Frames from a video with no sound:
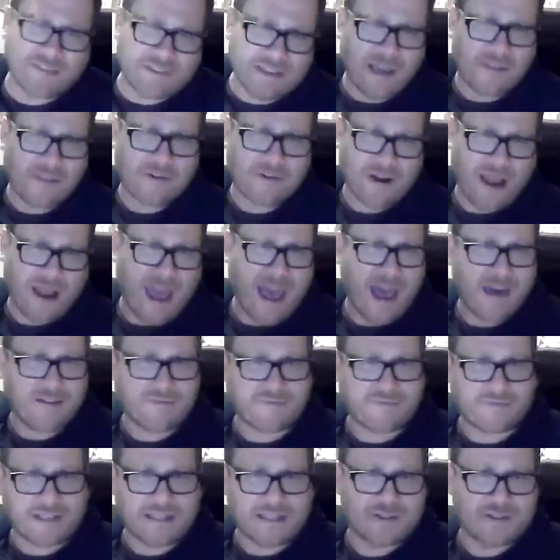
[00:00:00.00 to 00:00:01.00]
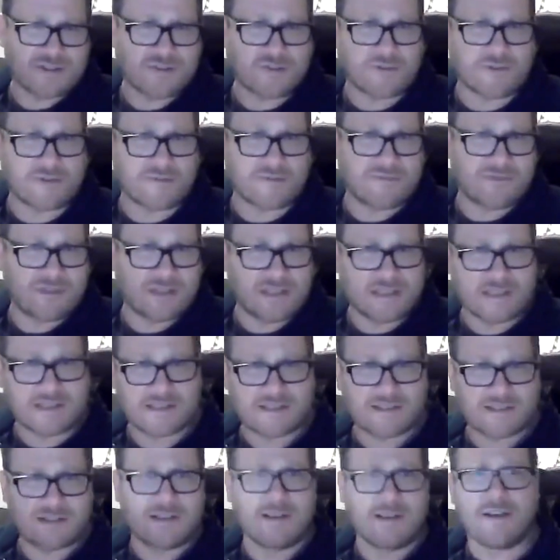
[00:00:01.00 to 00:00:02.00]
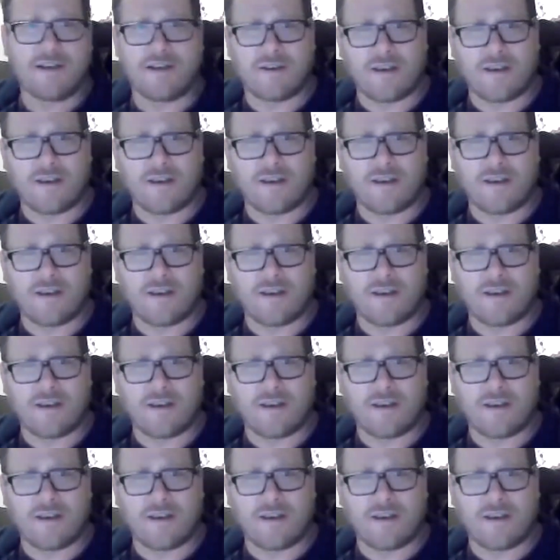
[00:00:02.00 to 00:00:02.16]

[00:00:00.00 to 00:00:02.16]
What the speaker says: the other half in sort of this